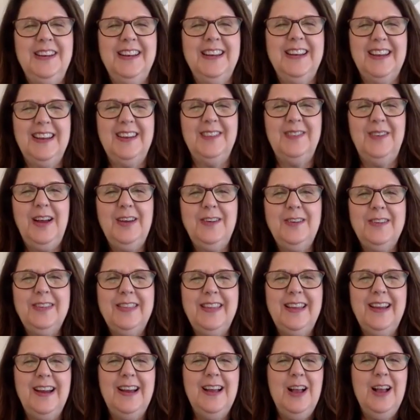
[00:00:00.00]
why
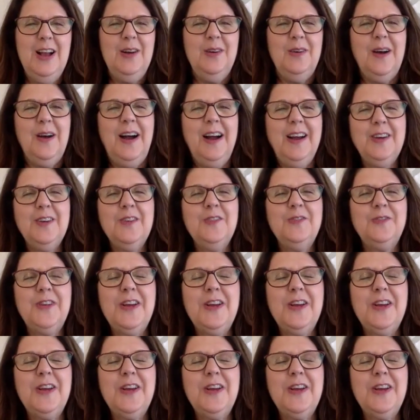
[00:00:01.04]
while, you're in